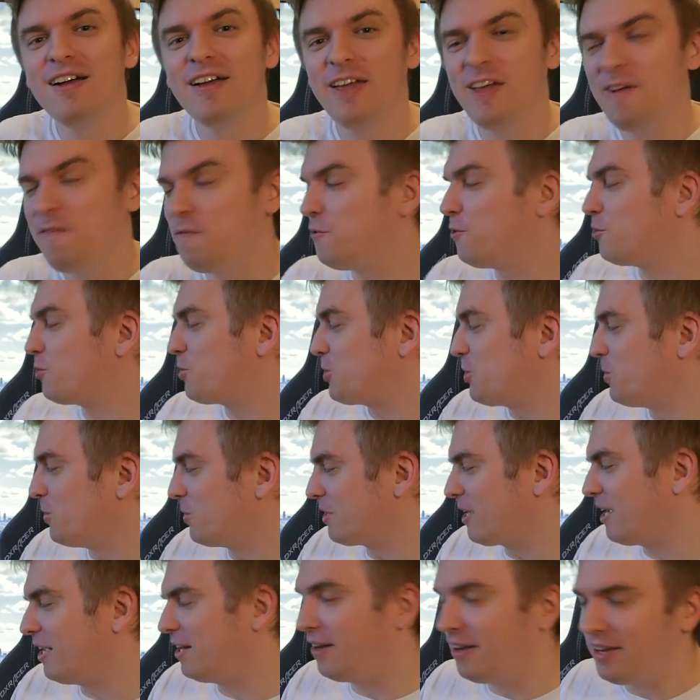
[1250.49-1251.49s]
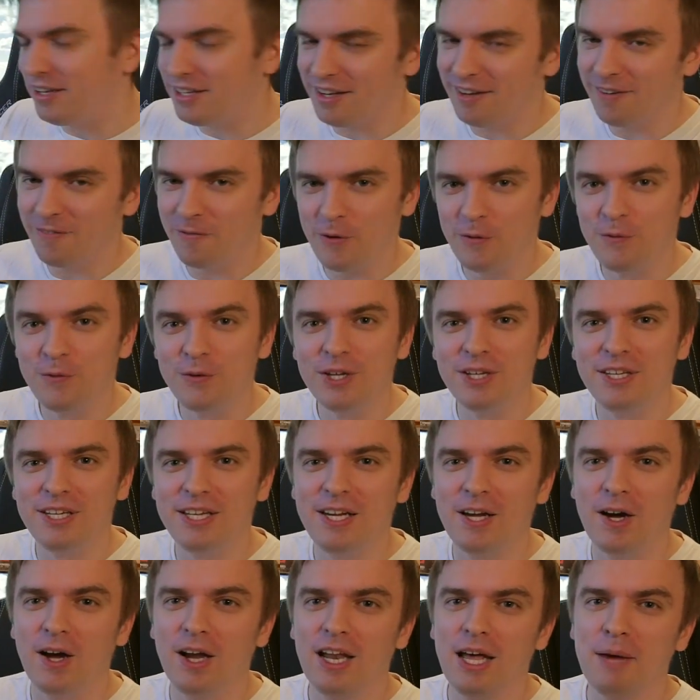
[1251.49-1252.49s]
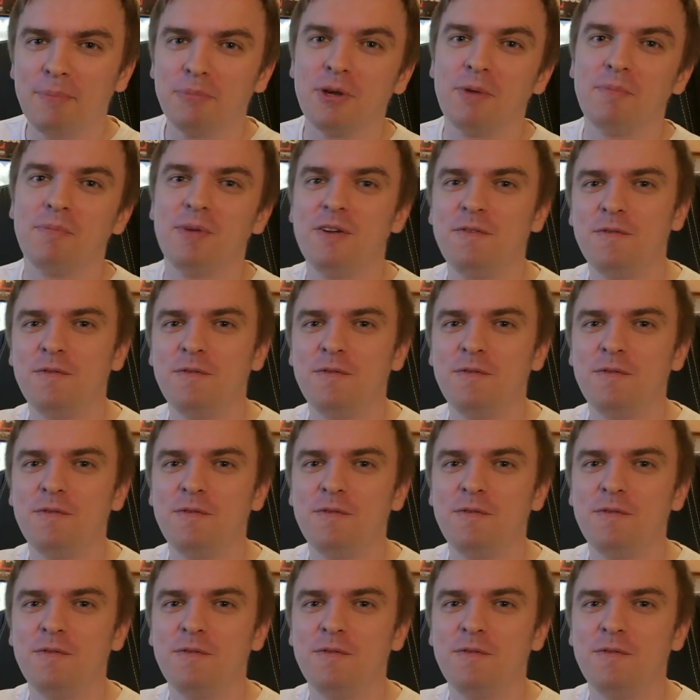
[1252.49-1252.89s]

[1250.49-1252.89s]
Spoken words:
if you should get a 1050 Ti laptop,